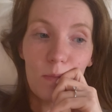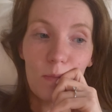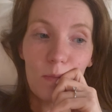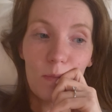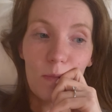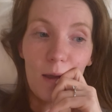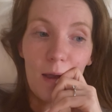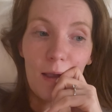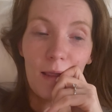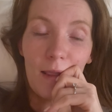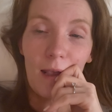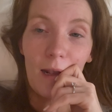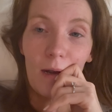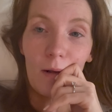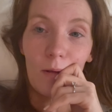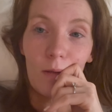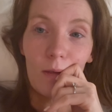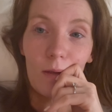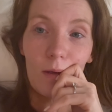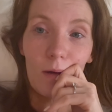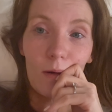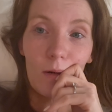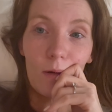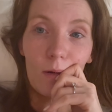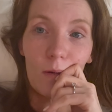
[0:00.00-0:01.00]
then
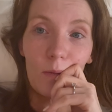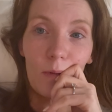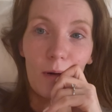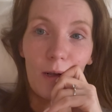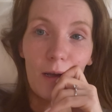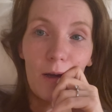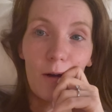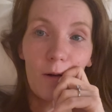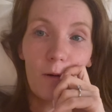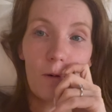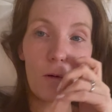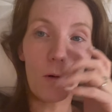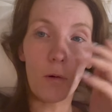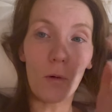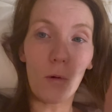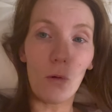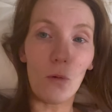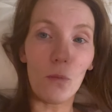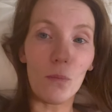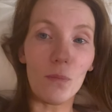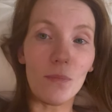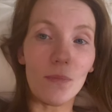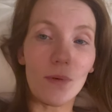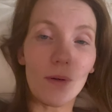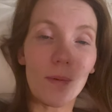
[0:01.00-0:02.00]
when I got
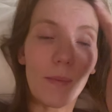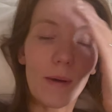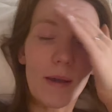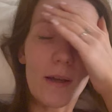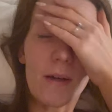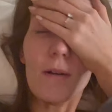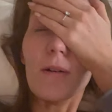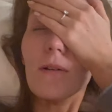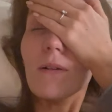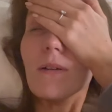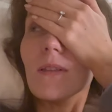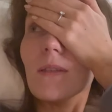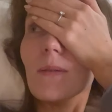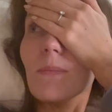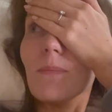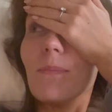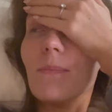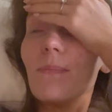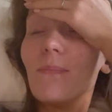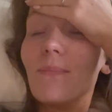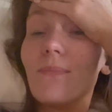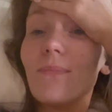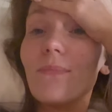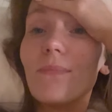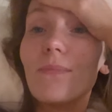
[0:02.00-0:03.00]
home, oh my god,
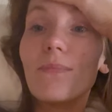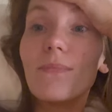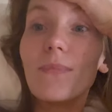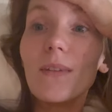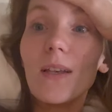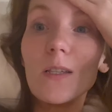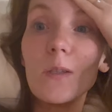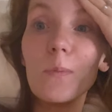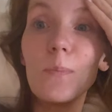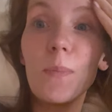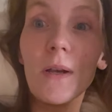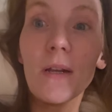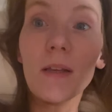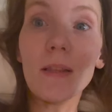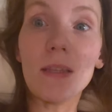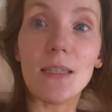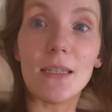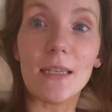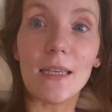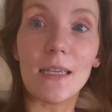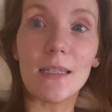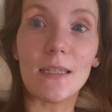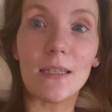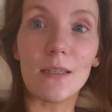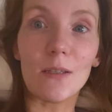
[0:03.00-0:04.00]
I'll spare you the
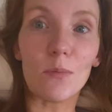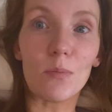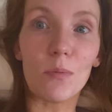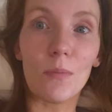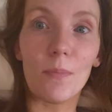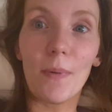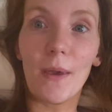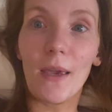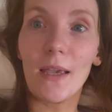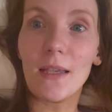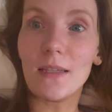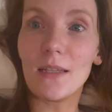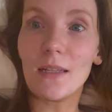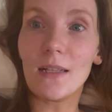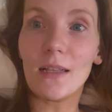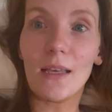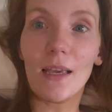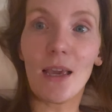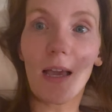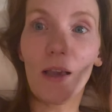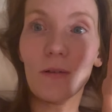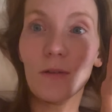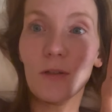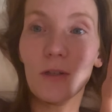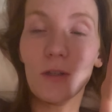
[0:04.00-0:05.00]
details, but basically
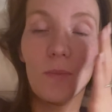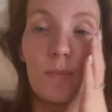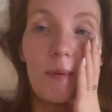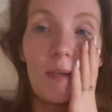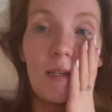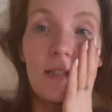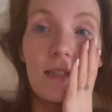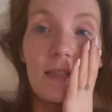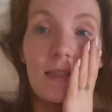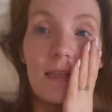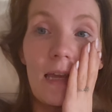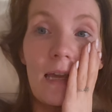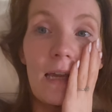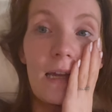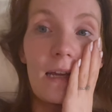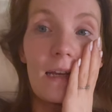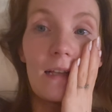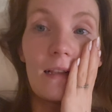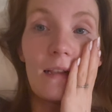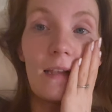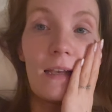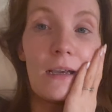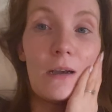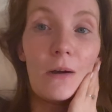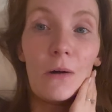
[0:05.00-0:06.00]
I was just being sick
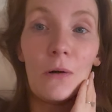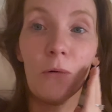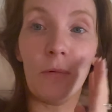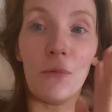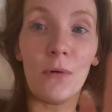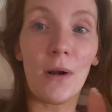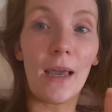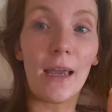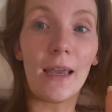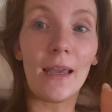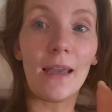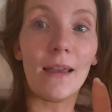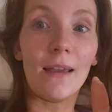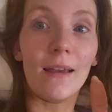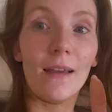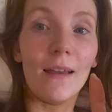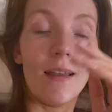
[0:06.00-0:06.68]
like all night.